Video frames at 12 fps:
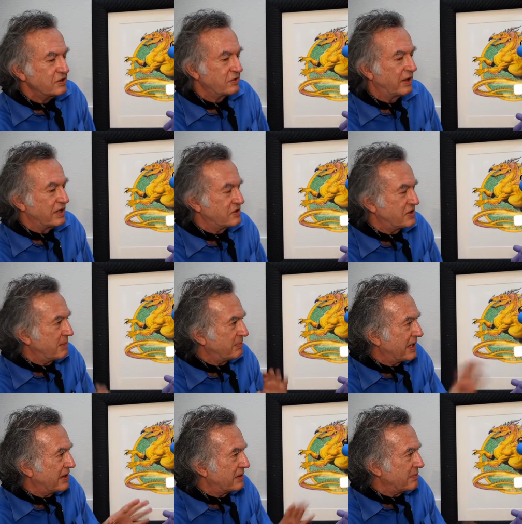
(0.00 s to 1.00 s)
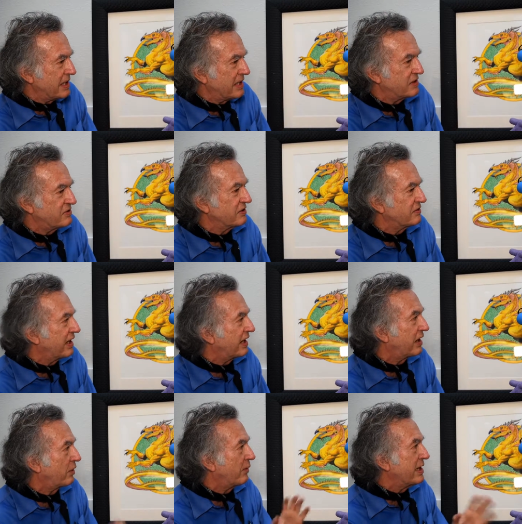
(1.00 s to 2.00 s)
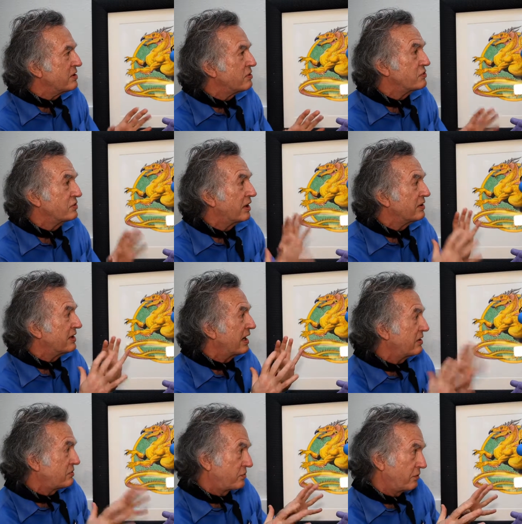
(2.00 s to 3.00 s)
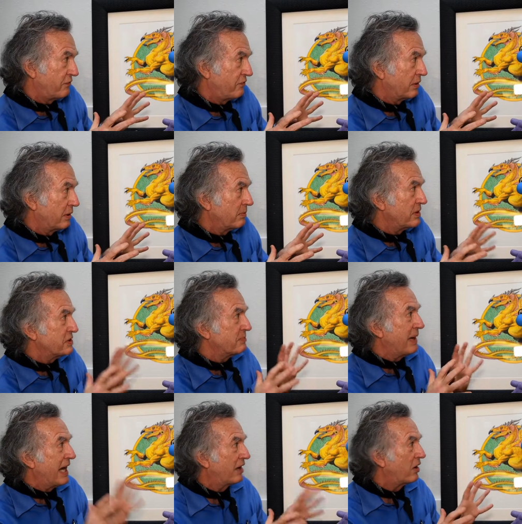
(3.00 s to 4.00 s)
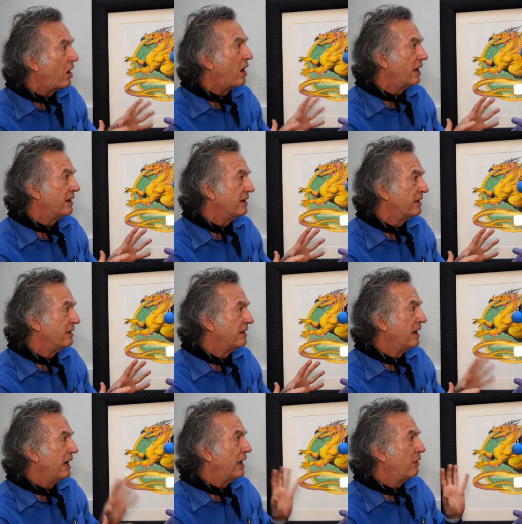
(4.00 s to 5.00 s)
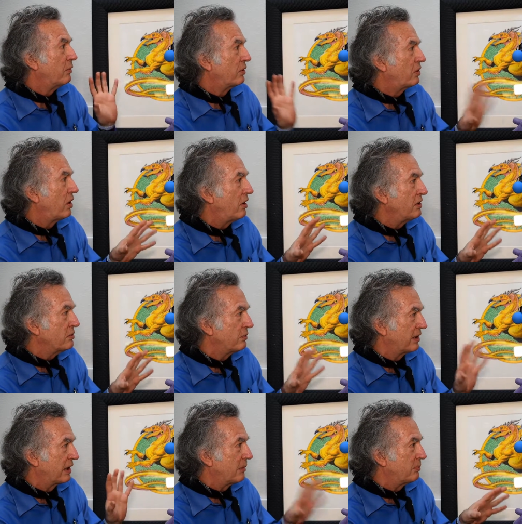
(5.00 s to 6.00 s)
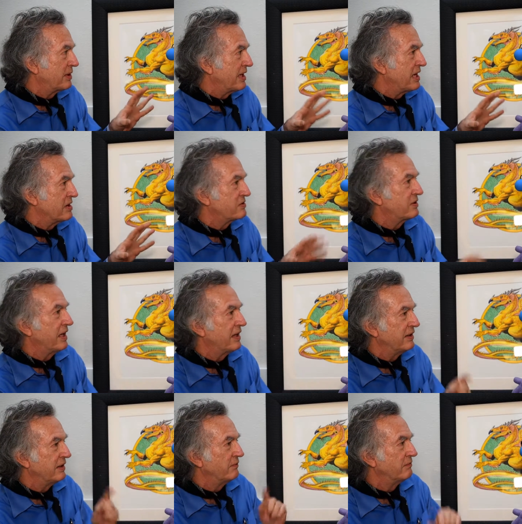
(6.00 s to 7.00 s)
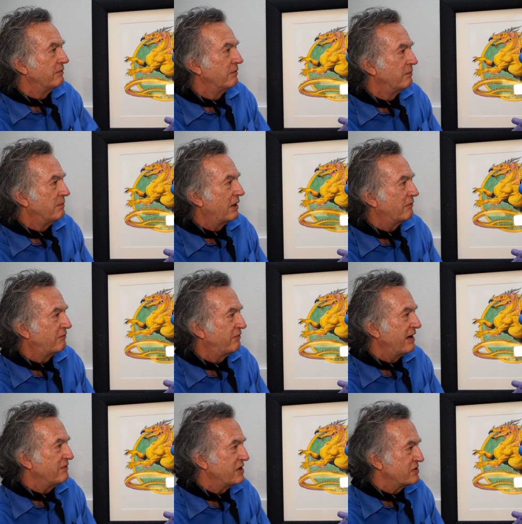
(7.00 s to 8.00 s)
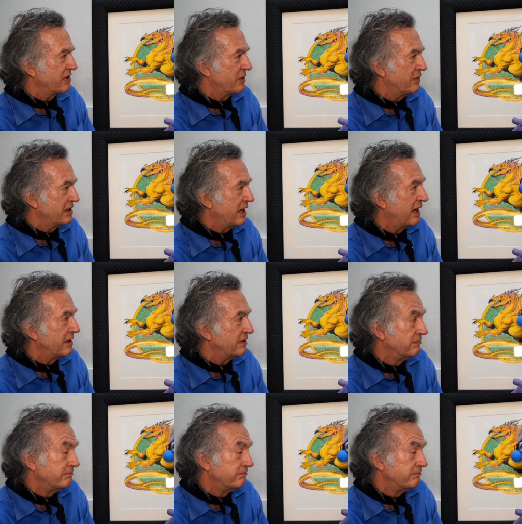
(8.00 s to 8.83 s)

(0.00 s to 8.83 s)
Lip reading: So I stepped out of the meeting, says, I got great news. Our dinosaur film is back on. I will call you in a couple days. And then about 5 days later, he died.